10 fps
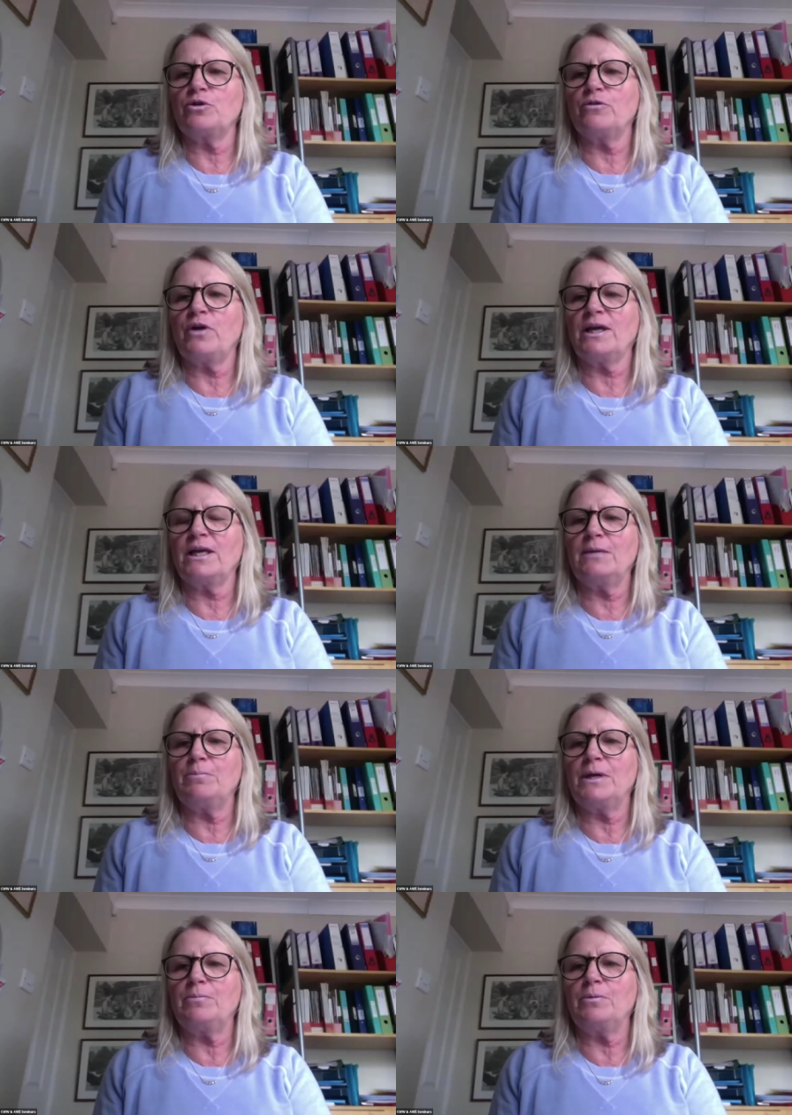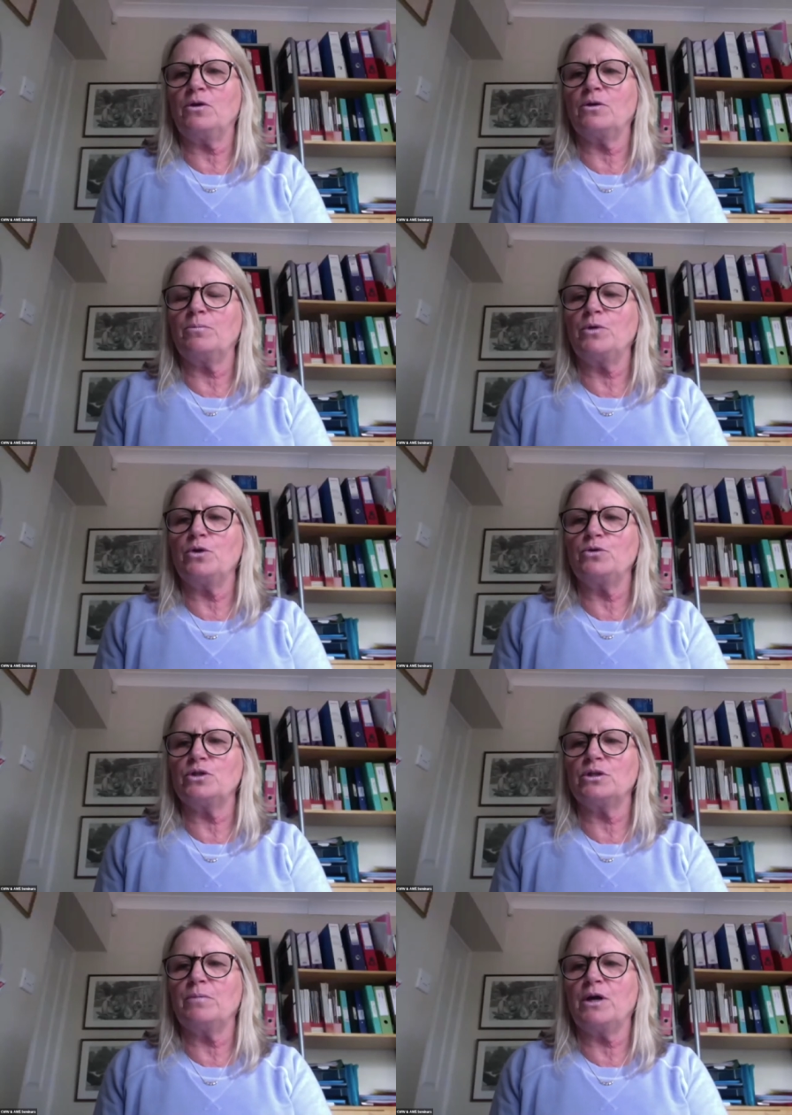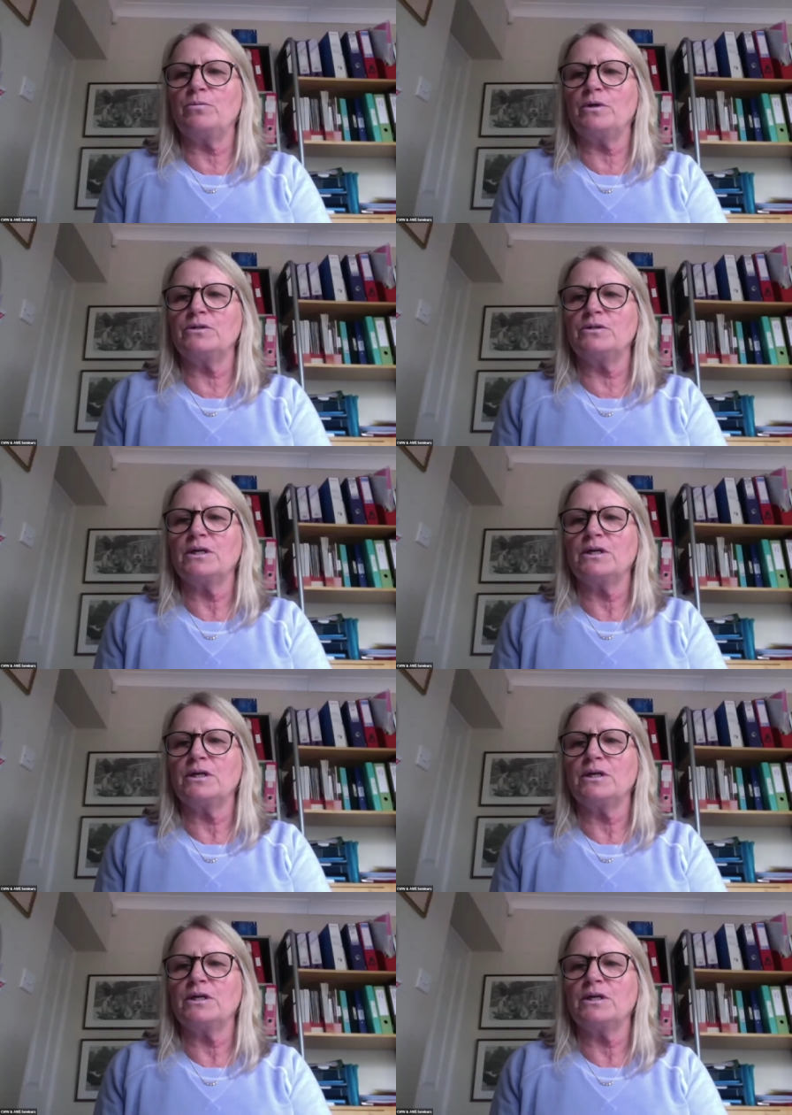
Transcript: If I keep people on a mute at the moment,